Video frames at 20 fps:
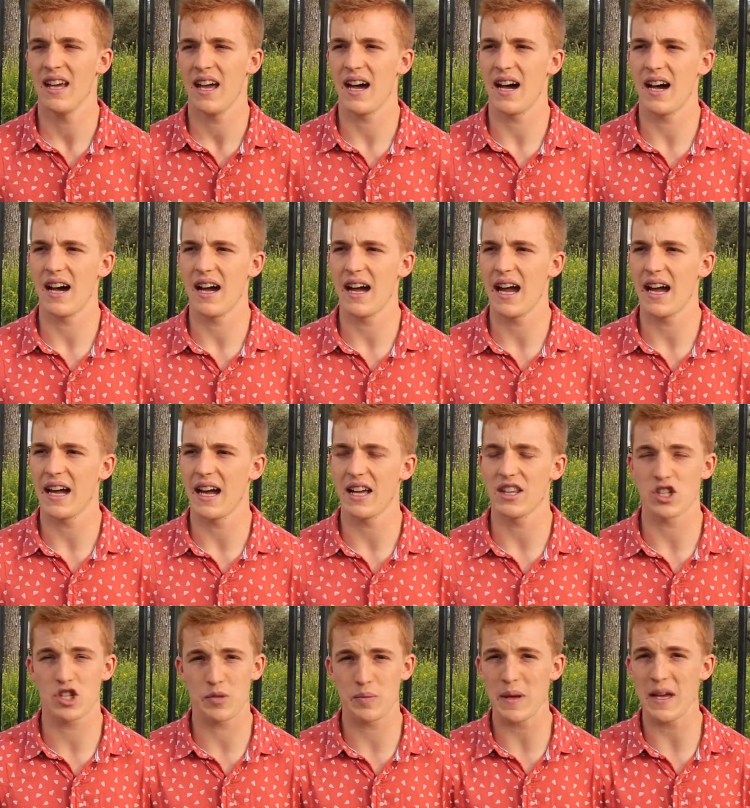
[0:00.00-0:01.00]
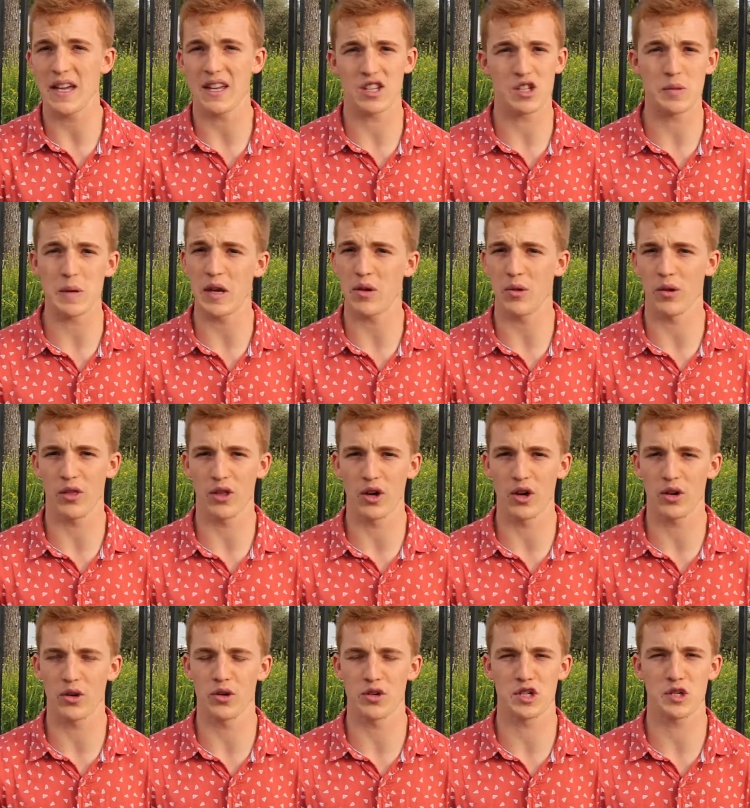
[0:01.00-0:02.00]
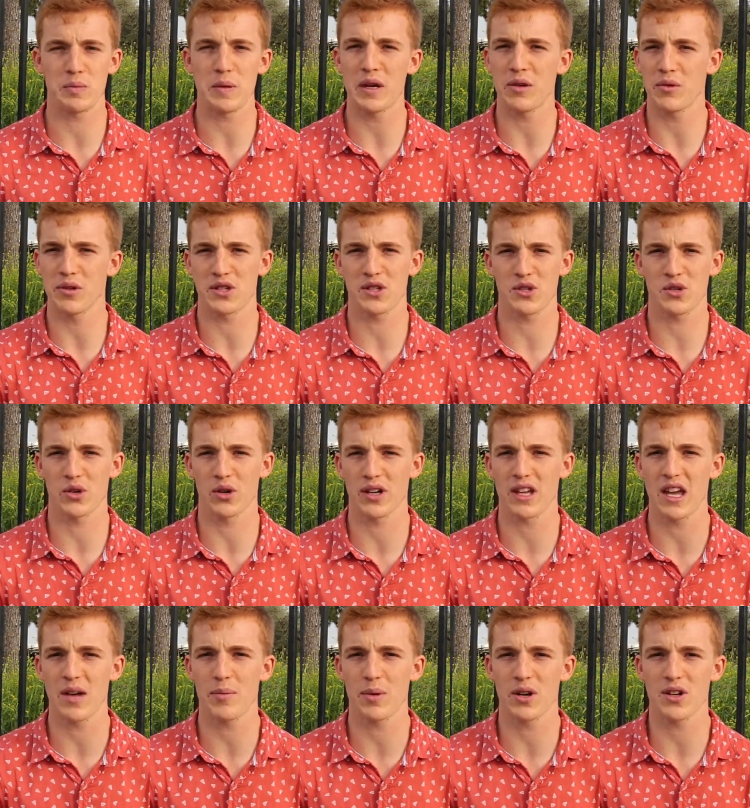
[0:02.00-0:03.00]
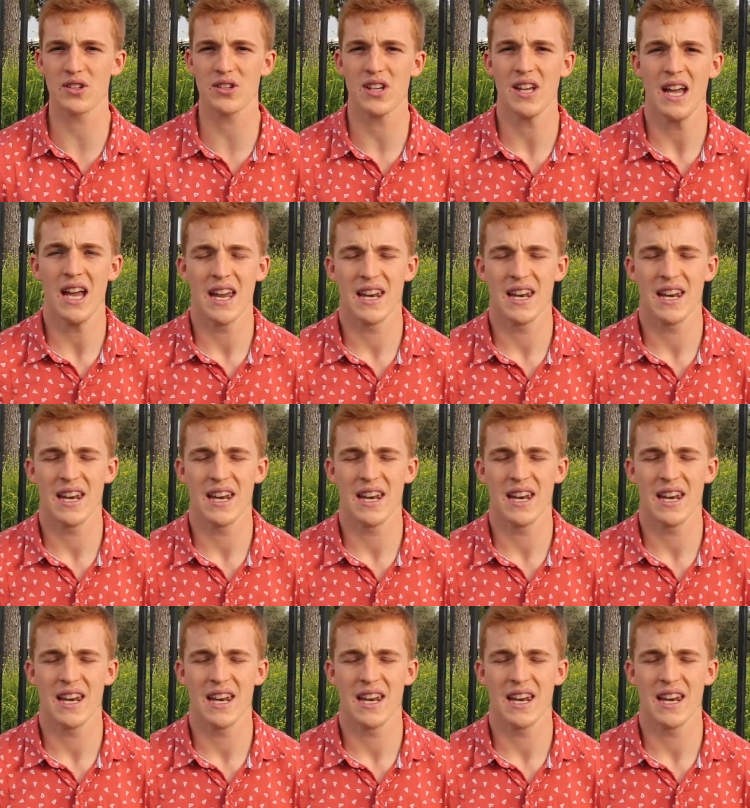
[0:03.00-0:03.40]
and speak with locals, speak with storekeepers,